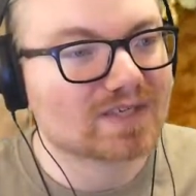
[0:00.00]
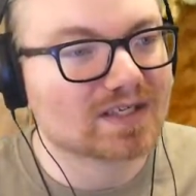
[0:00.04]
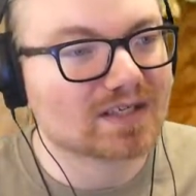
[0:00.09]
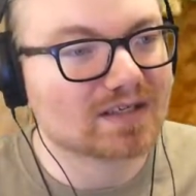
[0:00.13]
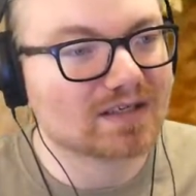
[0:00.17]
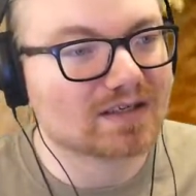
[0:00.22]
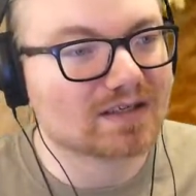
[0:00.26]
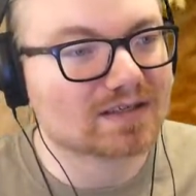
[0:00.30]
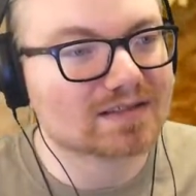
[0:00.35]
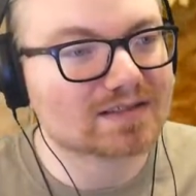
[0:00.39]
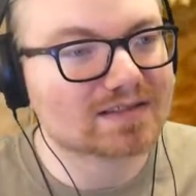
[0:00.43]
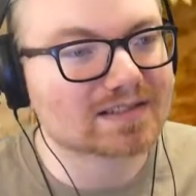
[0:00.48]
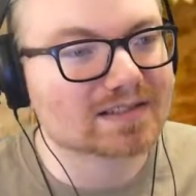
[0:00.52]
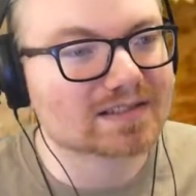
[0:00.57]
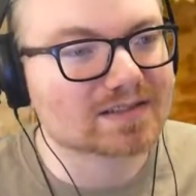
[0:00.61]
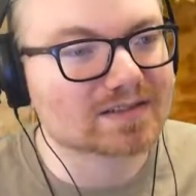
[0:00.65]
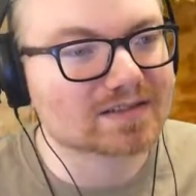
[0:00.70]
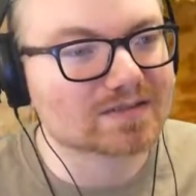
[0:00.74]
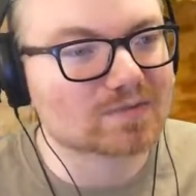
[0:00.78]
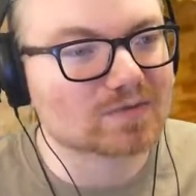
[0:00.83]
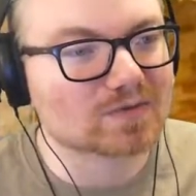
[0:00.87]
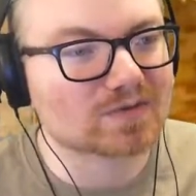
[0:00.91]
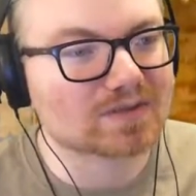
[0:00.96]
And honestly, at
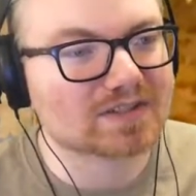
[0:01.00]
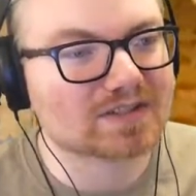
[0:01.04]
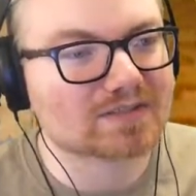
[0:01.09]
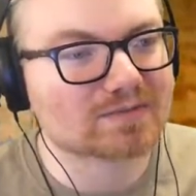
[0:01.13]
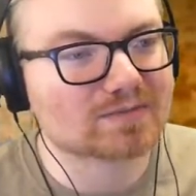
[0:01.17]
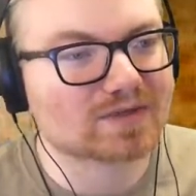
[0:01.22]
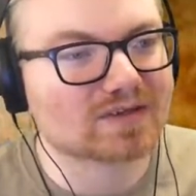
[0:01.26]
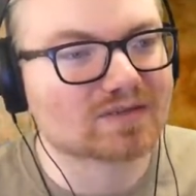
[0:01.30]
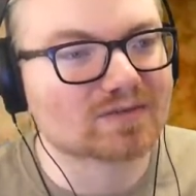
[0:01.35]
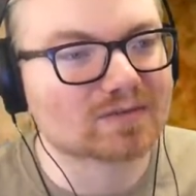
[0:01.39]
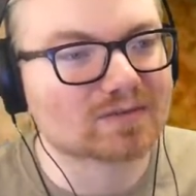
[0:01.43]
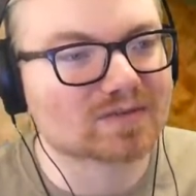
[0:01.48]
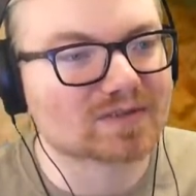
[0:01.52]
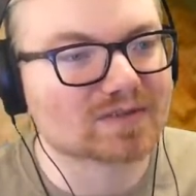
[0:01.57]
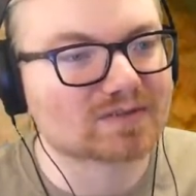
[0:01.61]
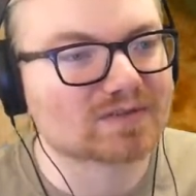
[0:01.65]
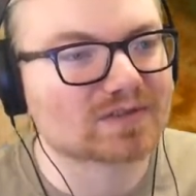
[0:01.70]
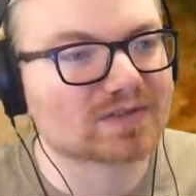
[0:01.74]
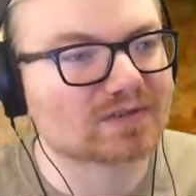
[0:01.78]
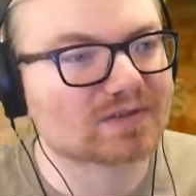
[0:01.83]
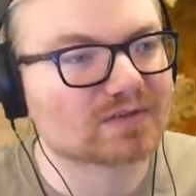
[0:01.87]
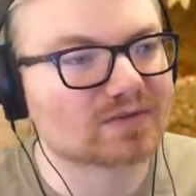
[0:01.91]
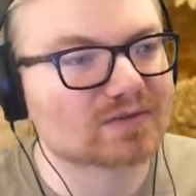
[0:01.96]
this point, it probably
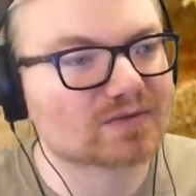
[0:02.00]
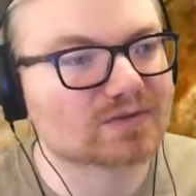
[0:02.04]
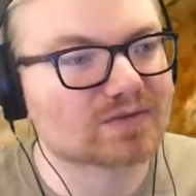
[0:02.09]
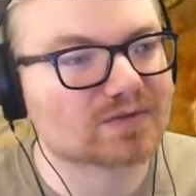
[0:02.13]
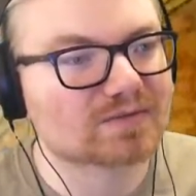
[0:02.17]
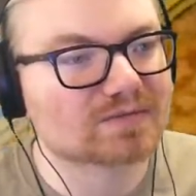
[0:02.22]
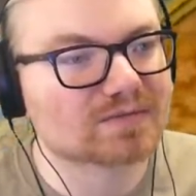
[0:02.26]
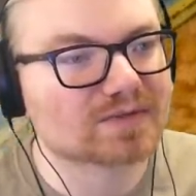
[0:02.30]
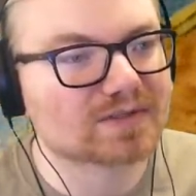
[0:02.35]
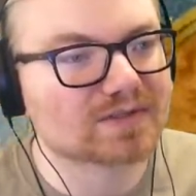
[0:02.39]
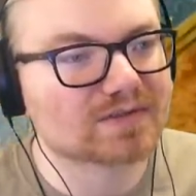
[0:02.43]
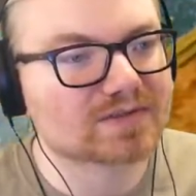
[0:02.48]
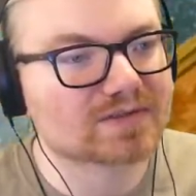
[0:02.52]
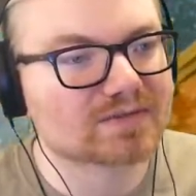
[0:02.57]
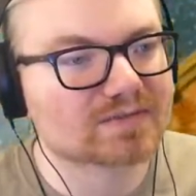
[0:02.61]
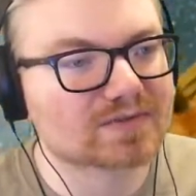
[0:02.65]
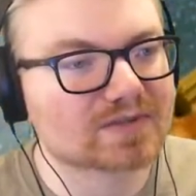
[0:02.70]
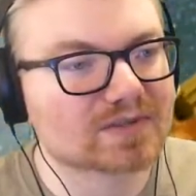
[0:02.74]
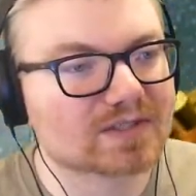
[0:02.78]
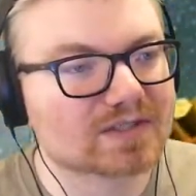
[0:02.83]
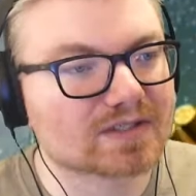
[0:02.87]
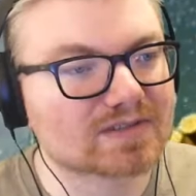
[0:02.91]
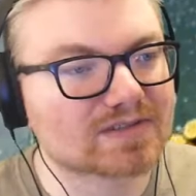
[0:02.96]
will go toward Bills,
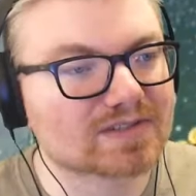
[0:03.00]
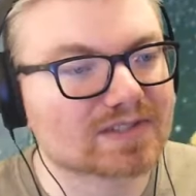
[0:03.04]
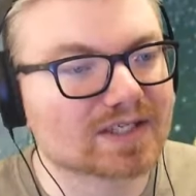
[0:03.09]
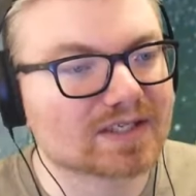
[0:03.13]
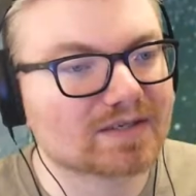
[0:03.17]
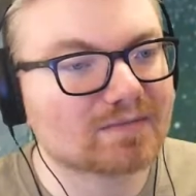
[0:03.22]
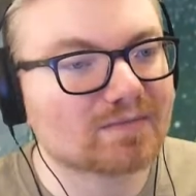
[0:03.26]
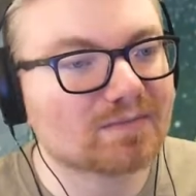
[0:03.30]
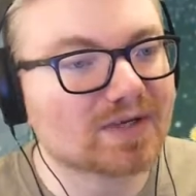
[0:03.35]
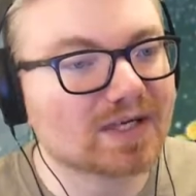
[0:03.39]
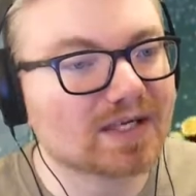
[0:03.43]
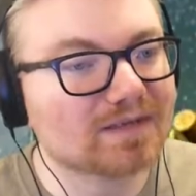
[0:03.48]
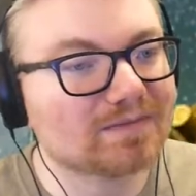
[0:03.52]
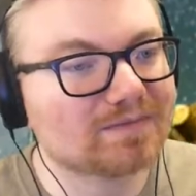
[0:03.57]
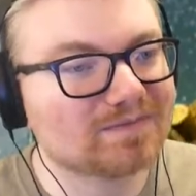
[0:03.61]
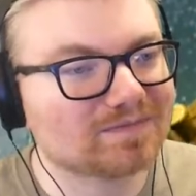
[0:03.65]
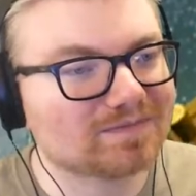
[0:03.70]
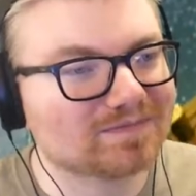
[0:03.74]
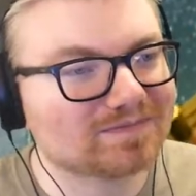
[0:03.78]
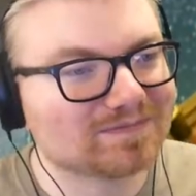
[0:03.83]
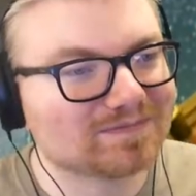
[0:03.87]
I'm sorry to say. But